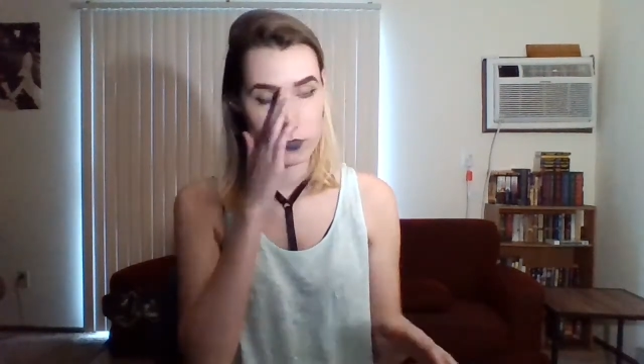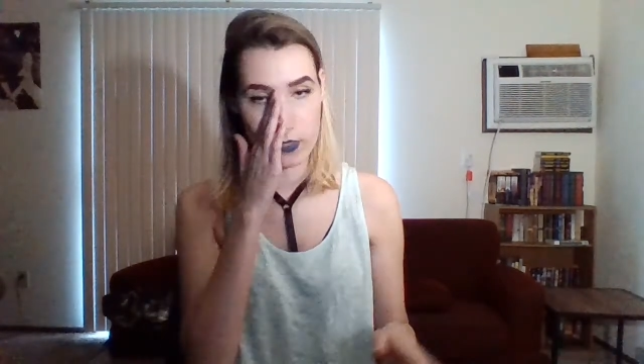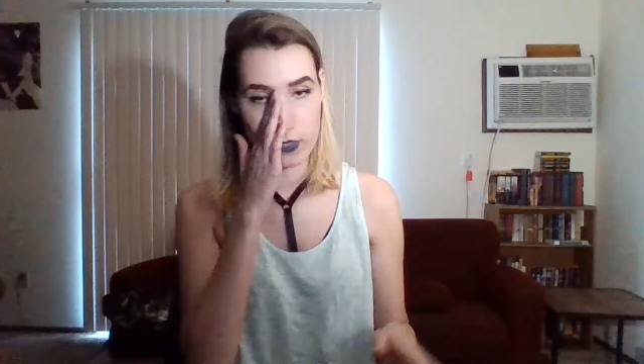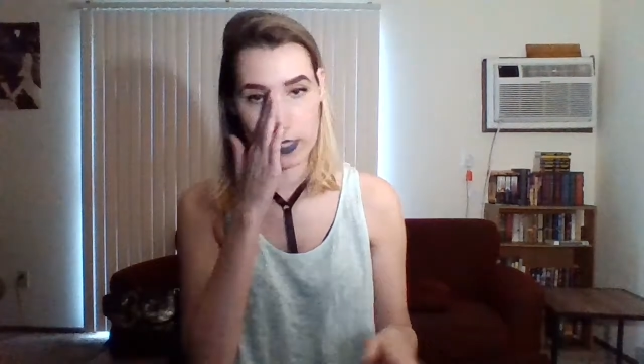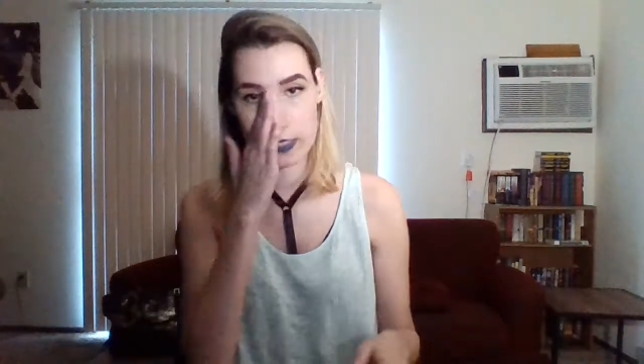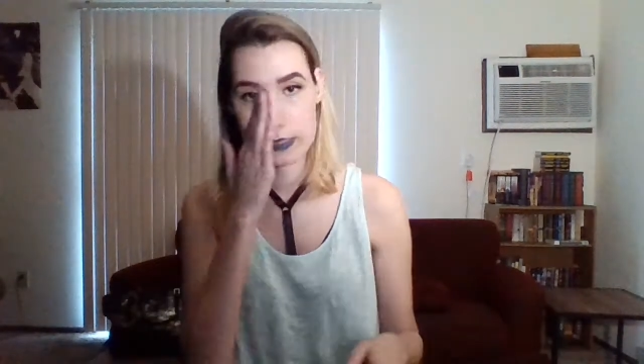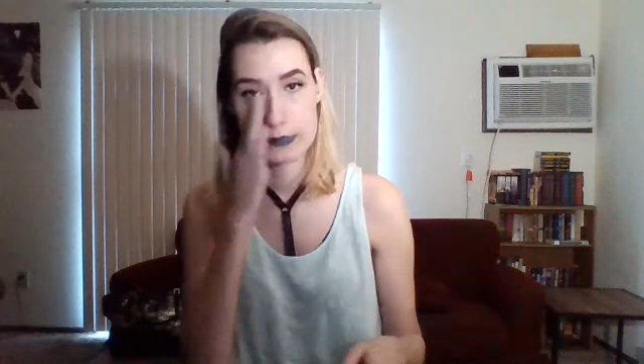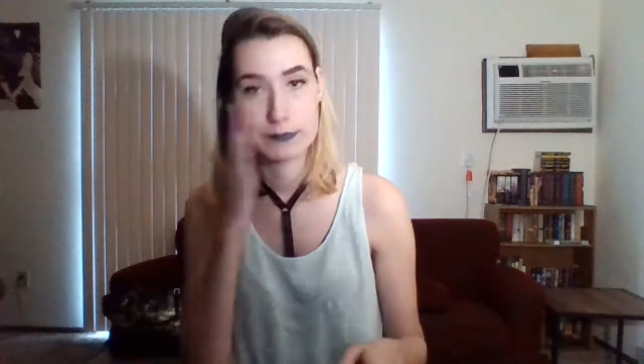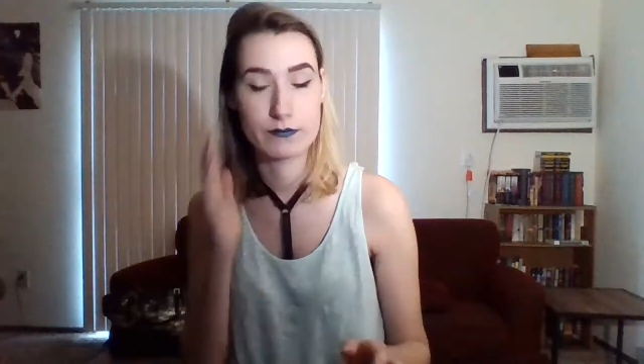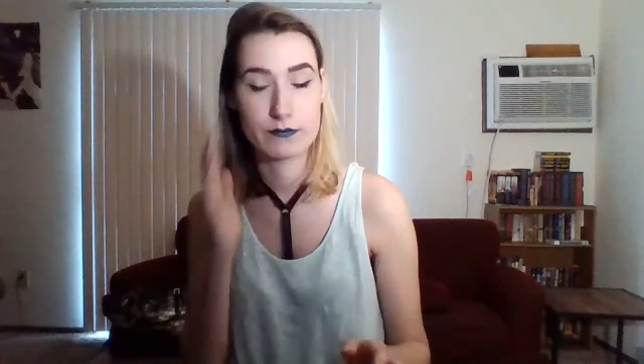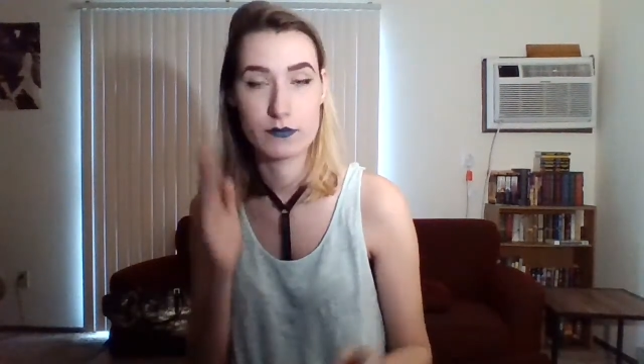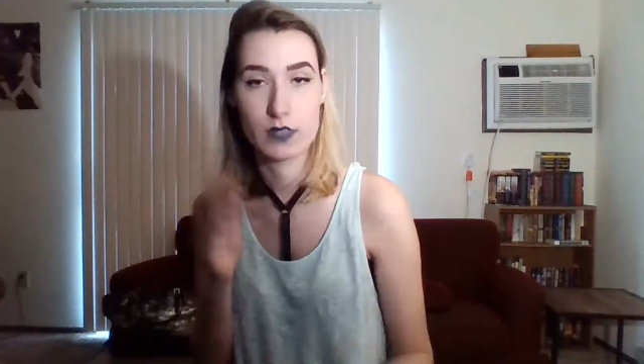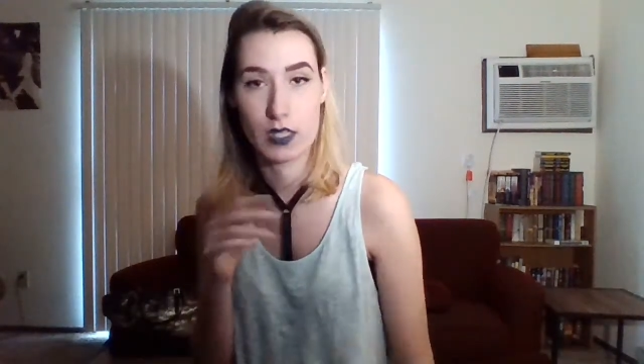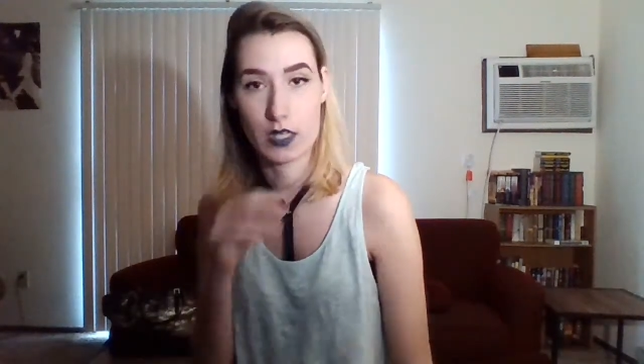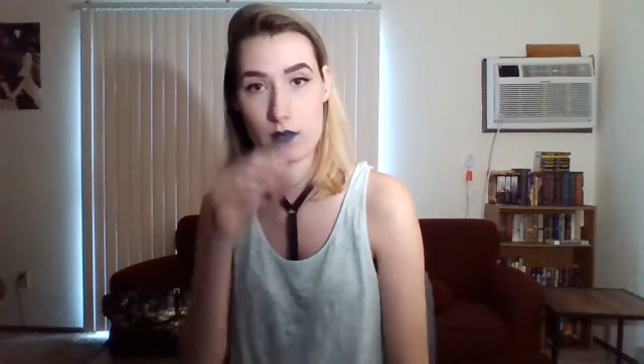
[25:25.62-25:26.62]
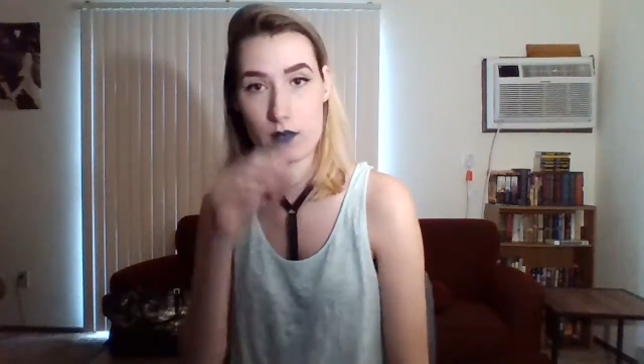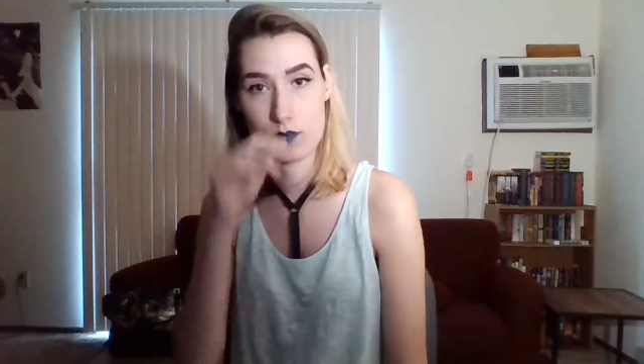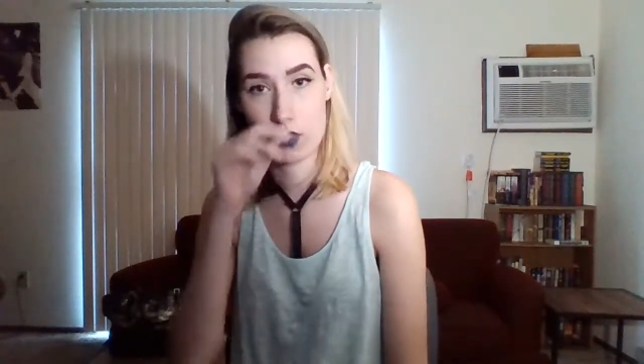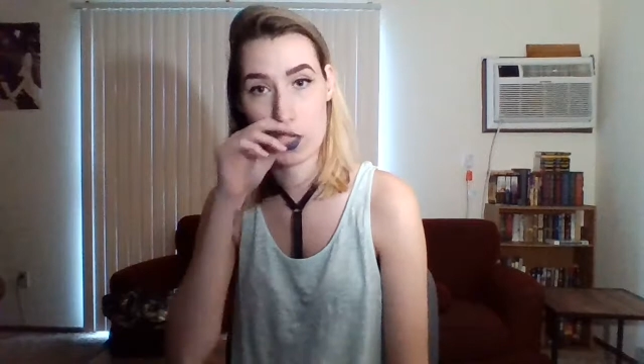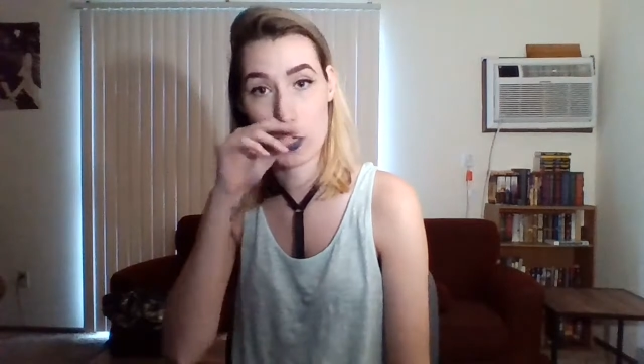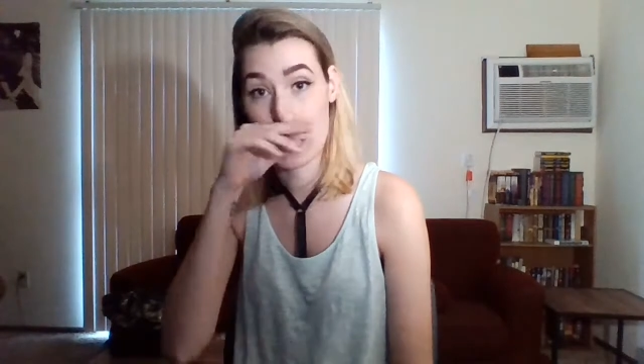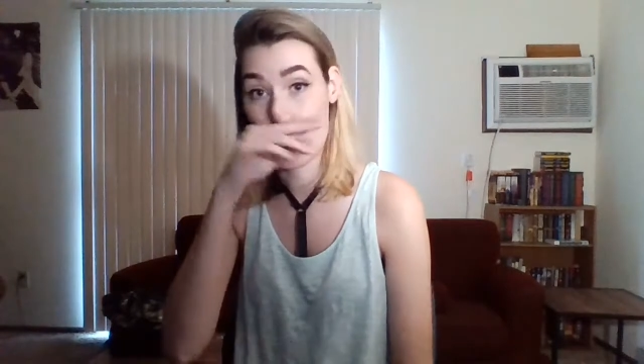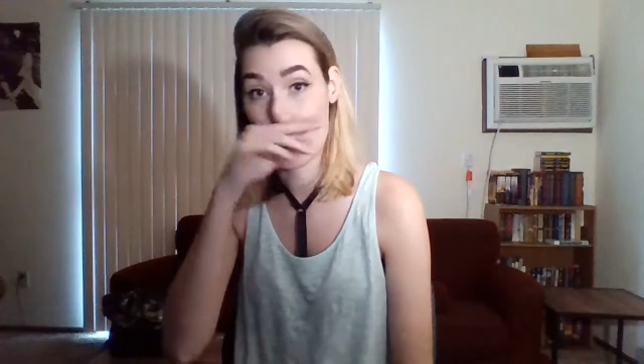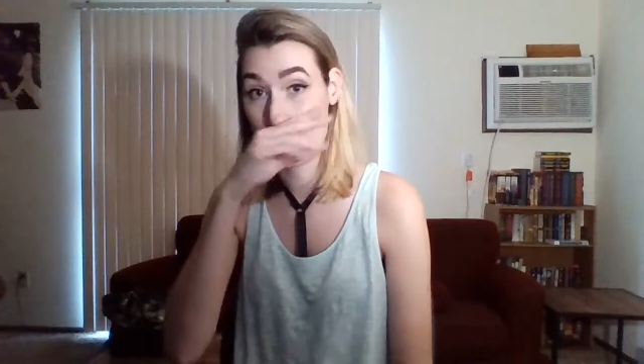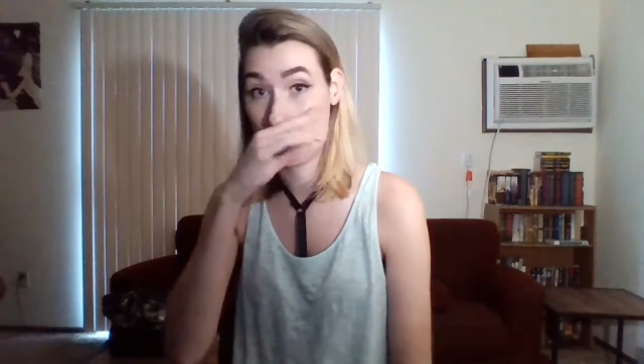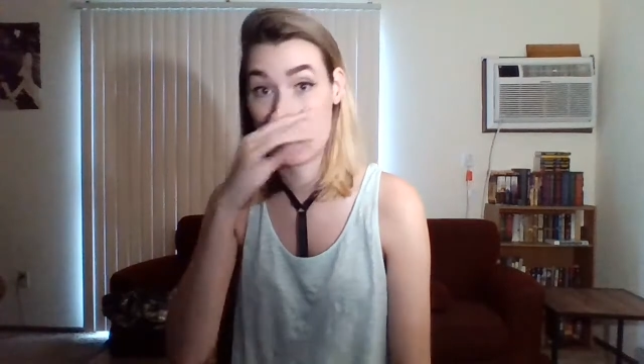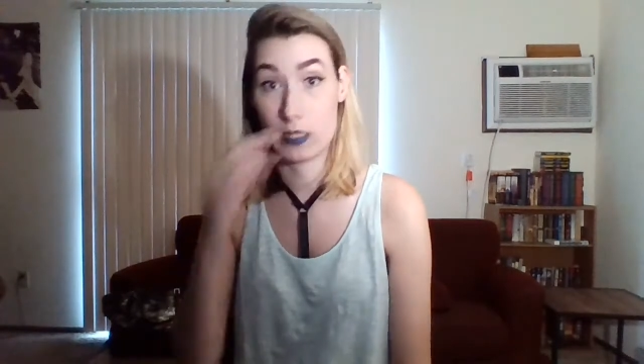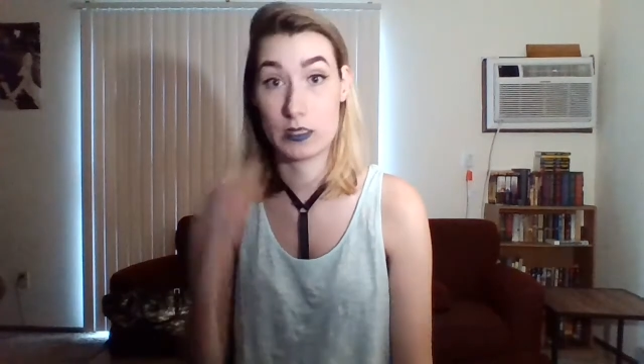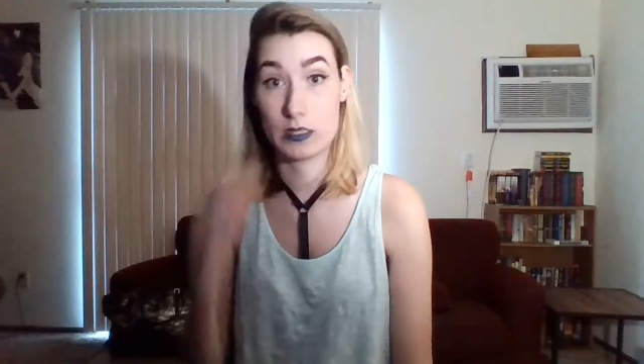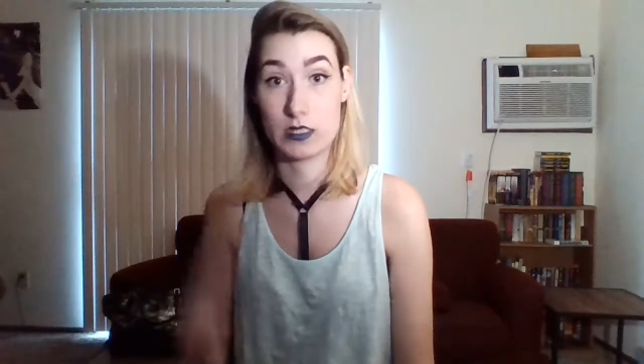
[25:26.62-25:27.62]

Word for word: fine." Like, I'm sorry I had to be like